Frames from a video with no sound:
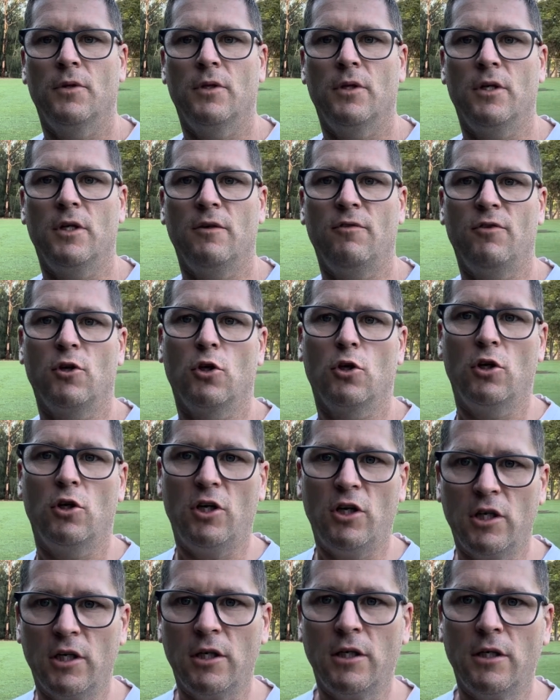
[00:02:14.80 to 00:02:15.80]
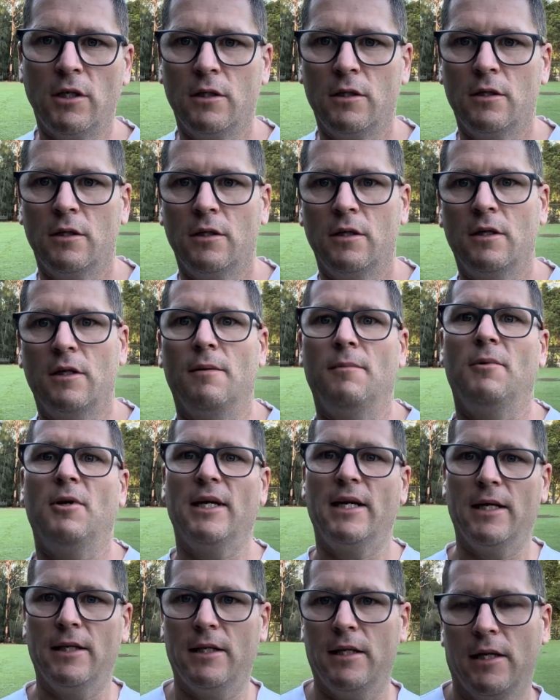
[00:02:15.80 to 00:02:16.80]
If you learn it, you might
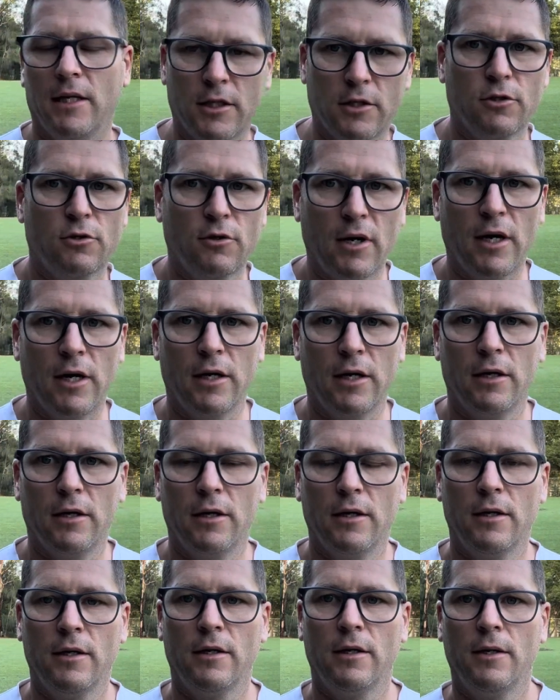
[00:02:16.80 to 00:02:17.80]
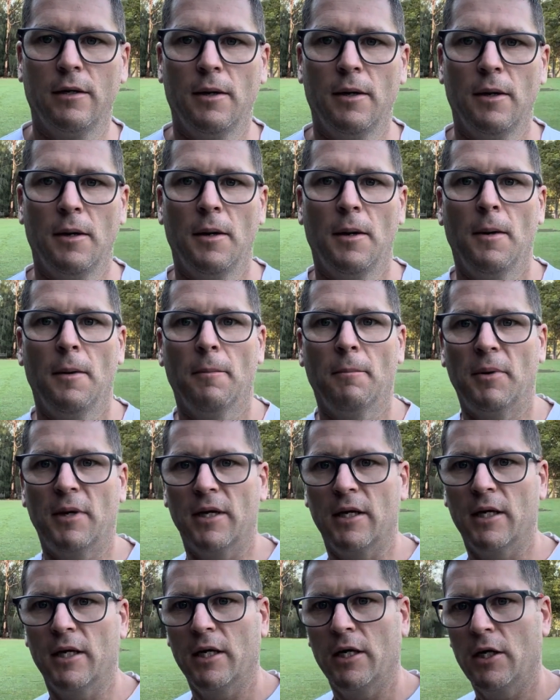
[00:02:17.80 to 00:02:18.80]
get the next grade.
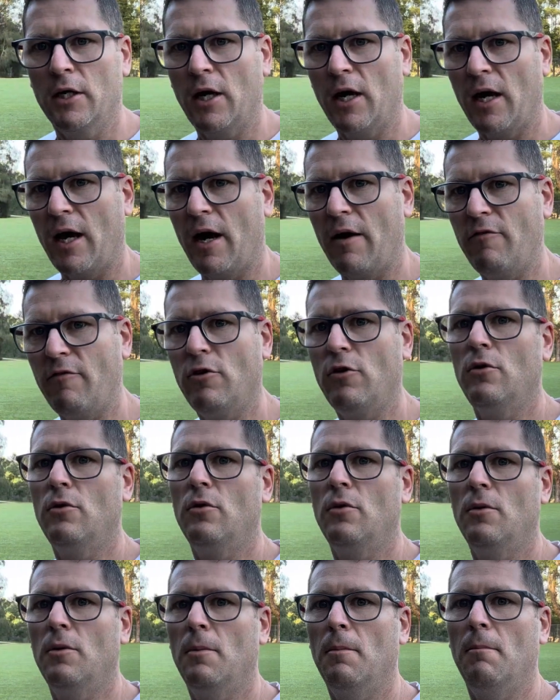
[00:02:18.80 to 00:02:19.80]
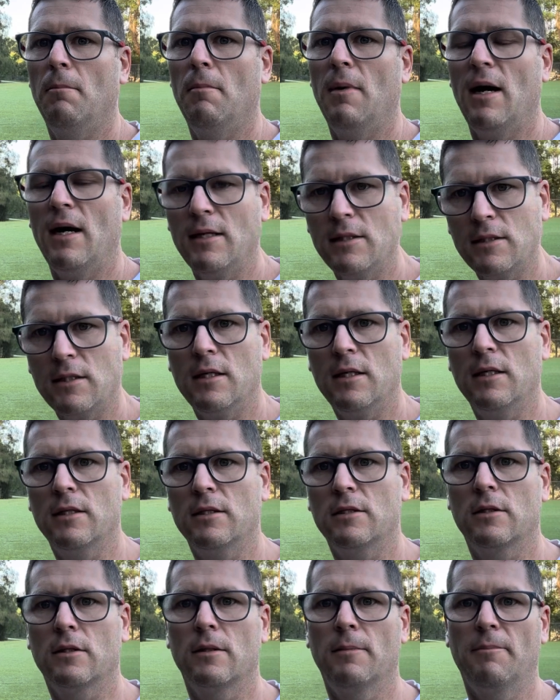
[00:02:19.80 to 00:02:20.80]
But have you mastered it
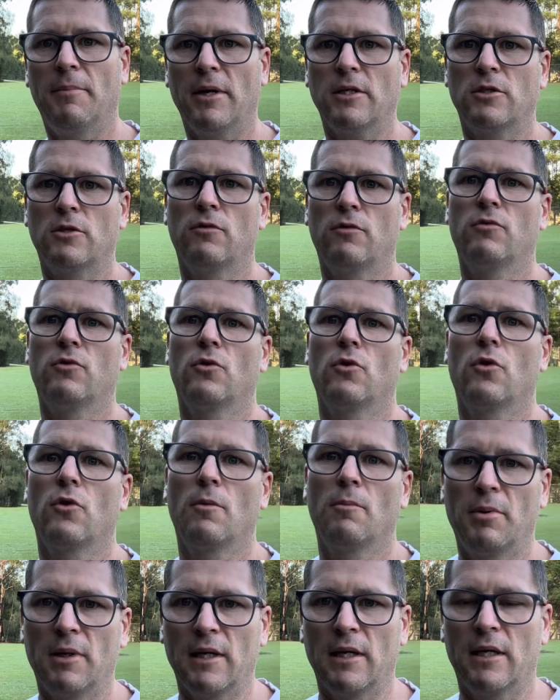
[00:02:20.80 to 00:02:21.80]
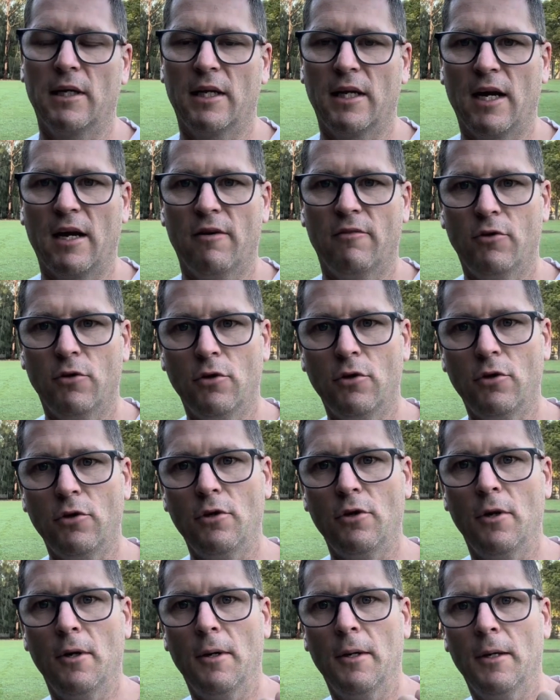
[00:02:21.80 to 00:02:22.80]
to the best of your ability? Have you
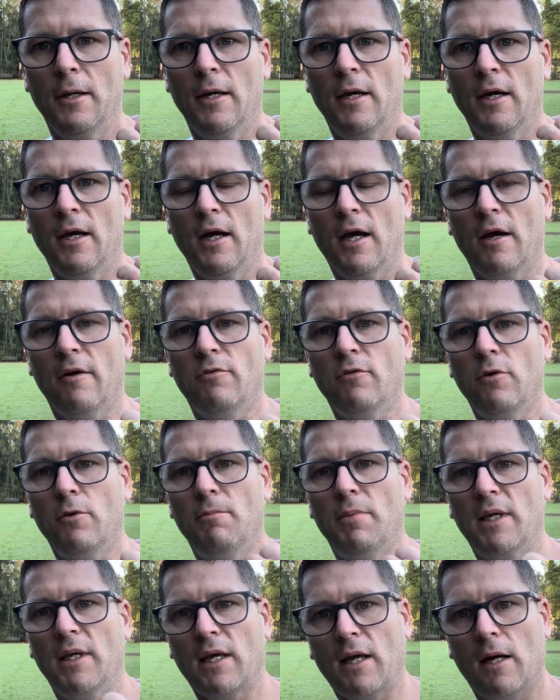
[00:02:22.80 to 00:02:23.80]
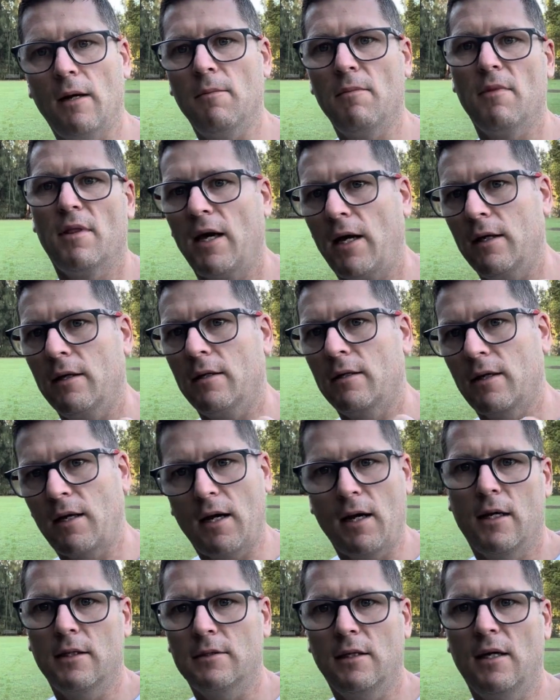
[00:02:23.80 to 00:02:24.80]
become that
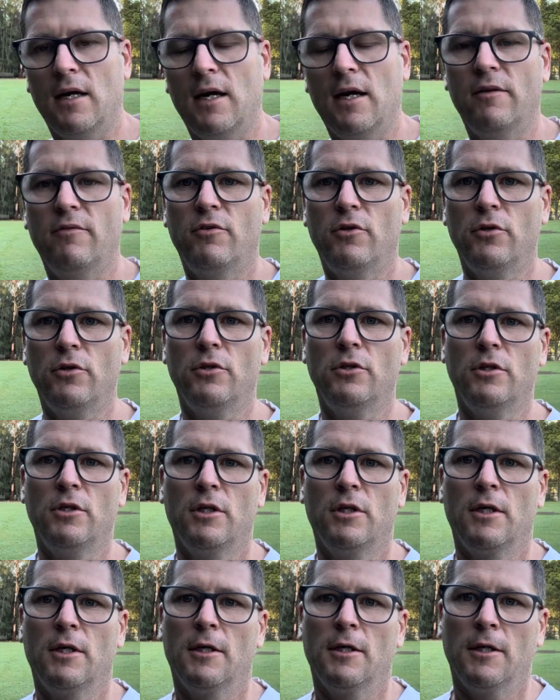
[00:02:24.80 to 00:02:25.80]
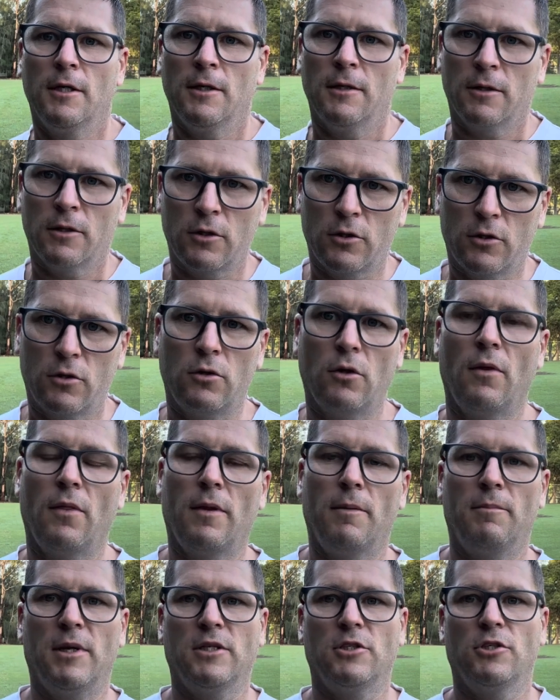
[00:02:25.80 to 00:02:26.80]
kata? Have you gotten the
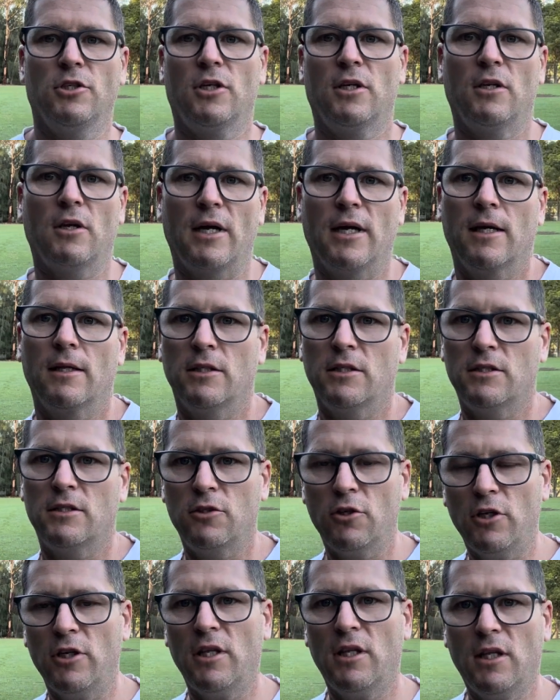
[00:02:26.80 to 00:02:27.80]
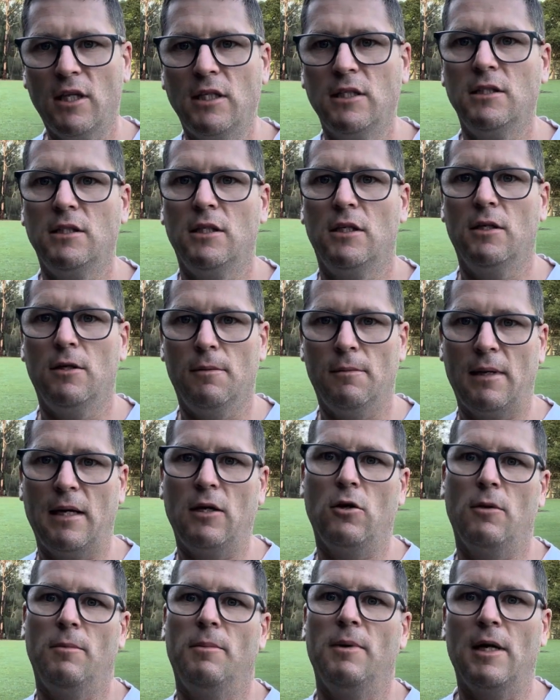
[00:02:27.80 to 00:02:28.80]
best there's certain things that you may
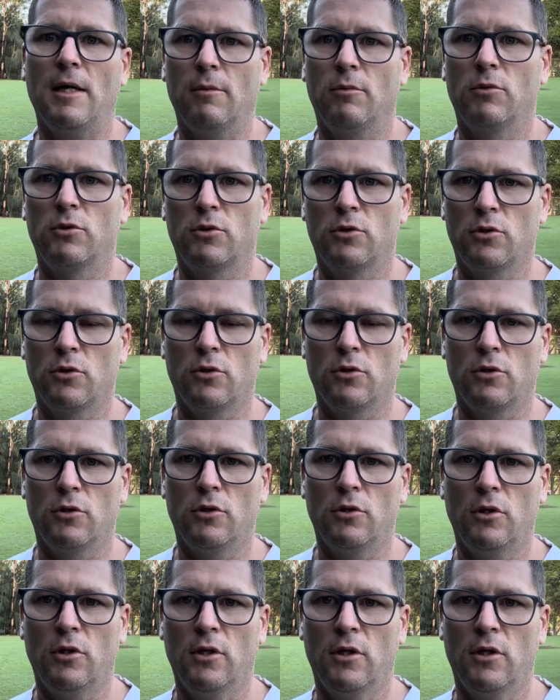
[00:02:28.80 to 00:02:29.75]
not be able to do,